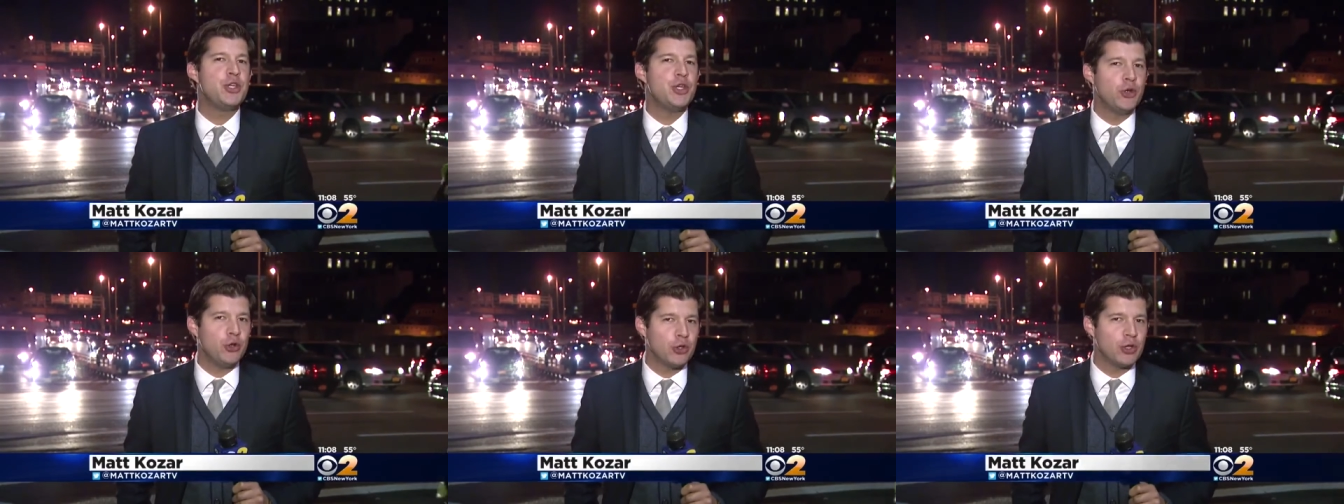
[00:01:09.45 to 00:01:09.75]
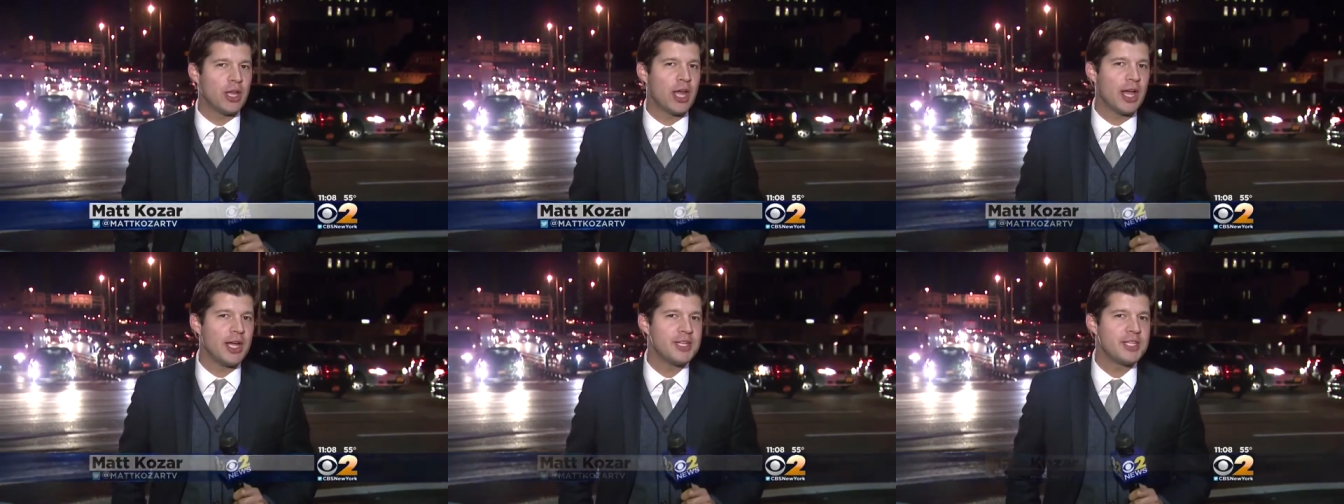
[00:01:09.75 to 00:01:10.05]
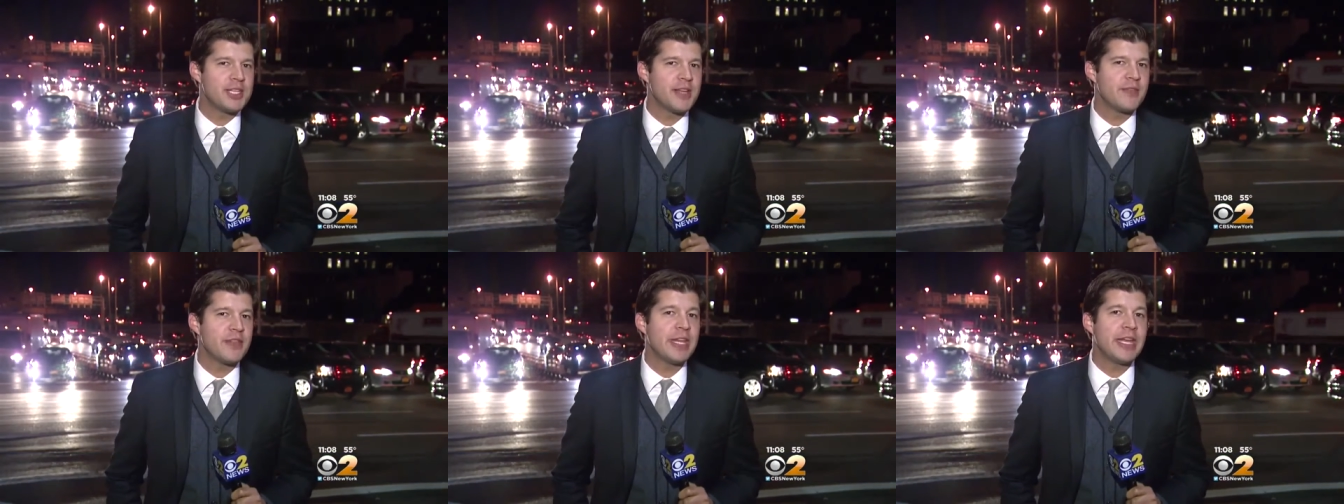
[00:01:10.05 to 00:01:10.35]

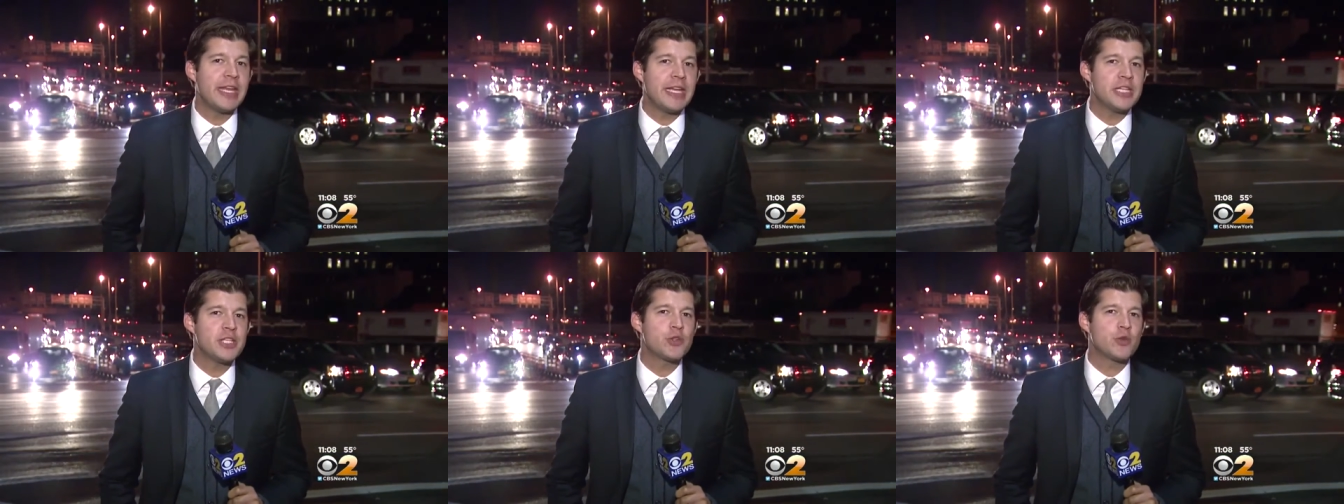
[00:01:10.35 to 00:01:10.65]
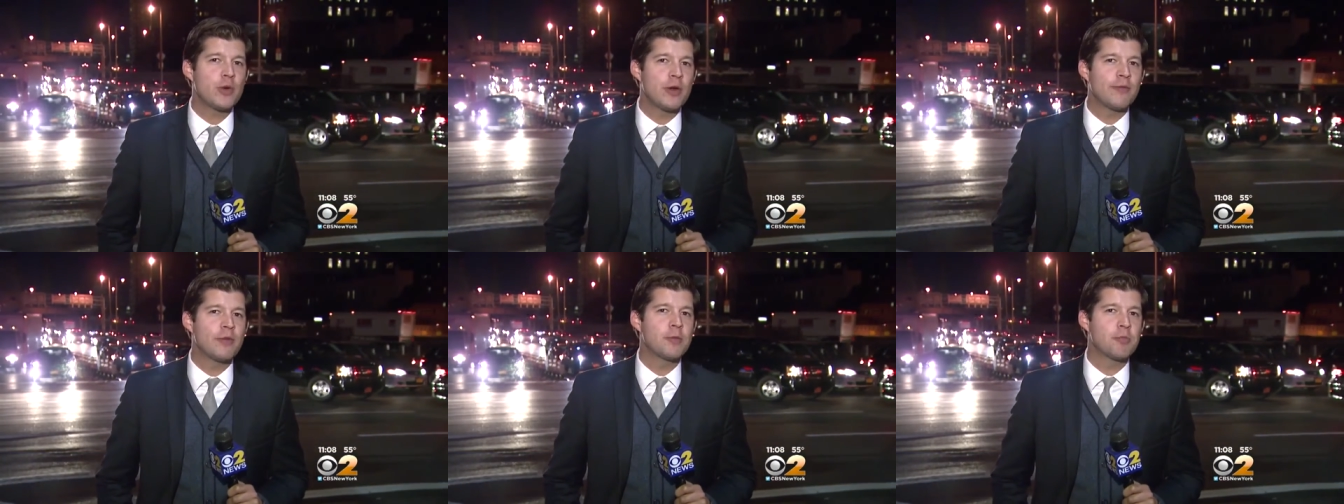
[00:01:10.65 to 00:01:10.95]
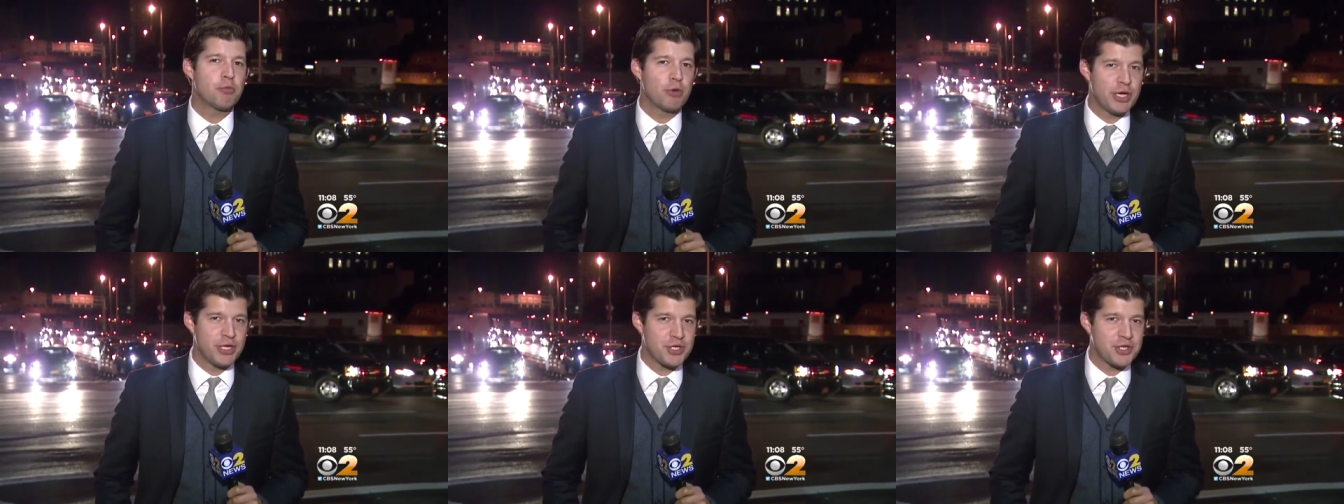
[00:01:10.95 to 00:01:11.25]
utilized of the East River
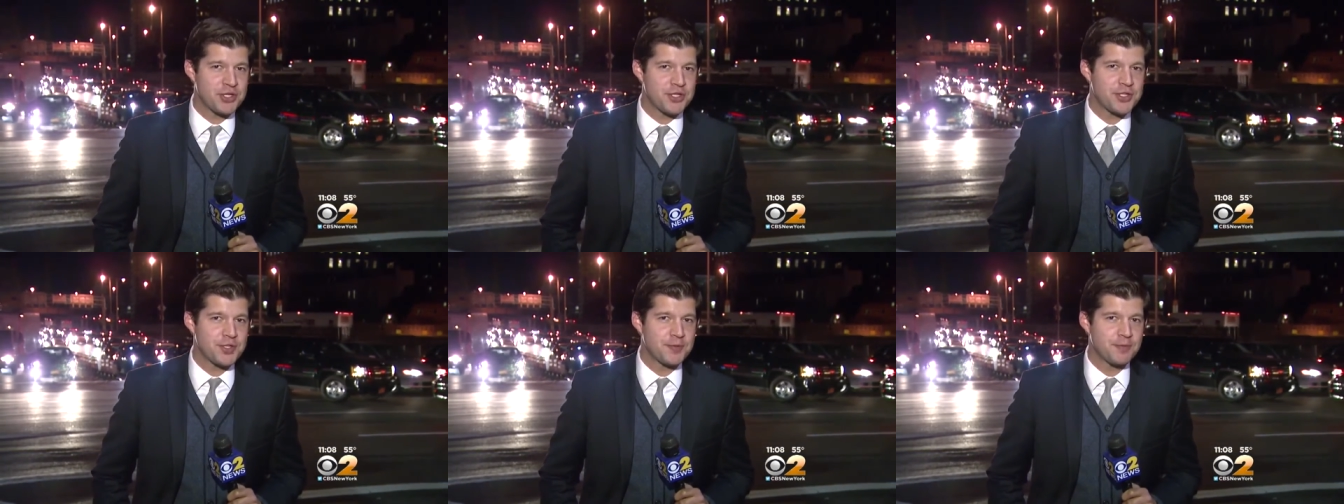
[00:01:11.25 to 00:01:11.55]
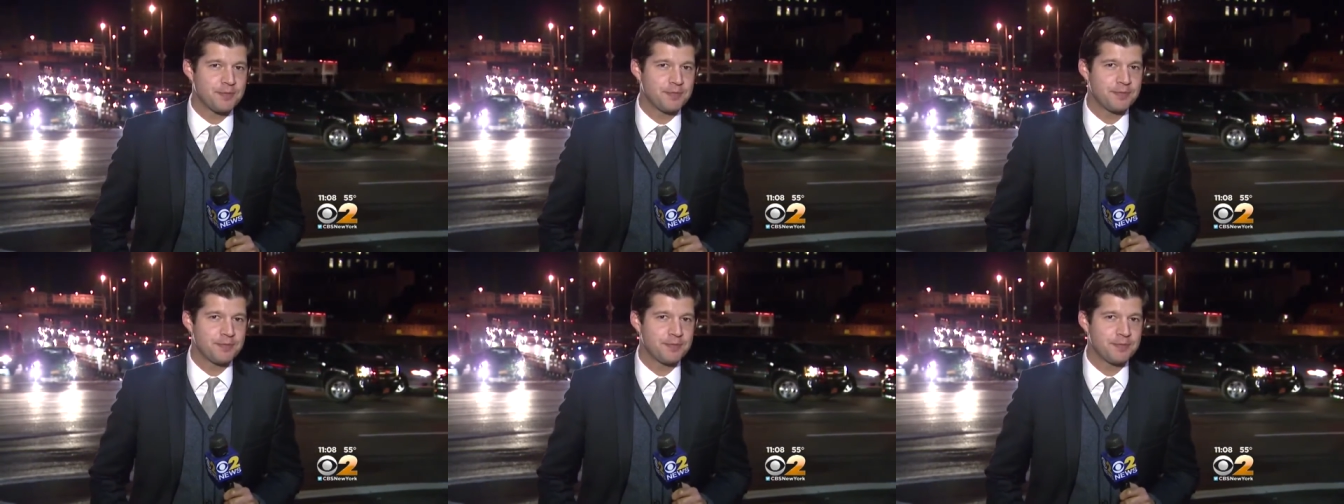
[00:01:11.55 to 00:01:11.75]
bridges.